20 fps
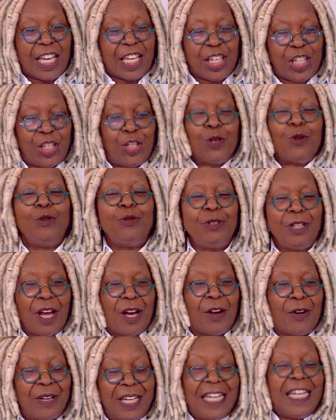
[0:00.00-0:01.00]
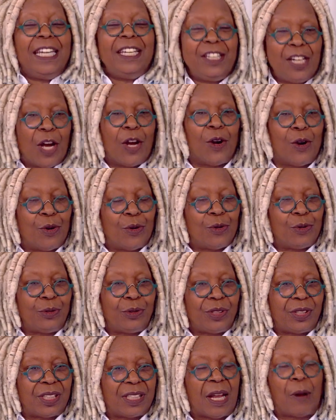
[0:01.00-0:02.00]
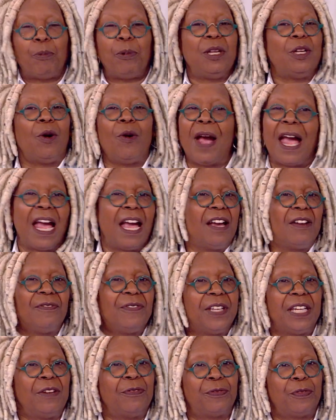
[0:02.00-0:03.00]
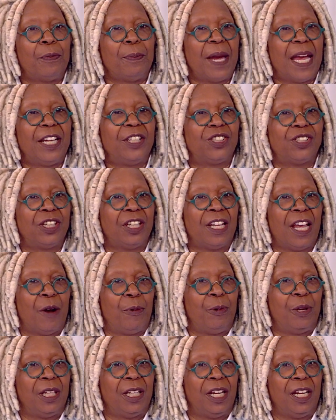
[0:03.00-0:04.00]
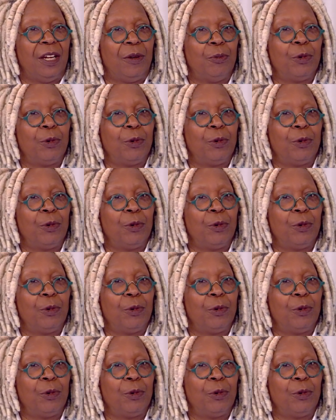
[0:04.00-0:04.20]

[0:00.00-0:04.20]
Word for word: you know, he knows that we don't have the information that we need.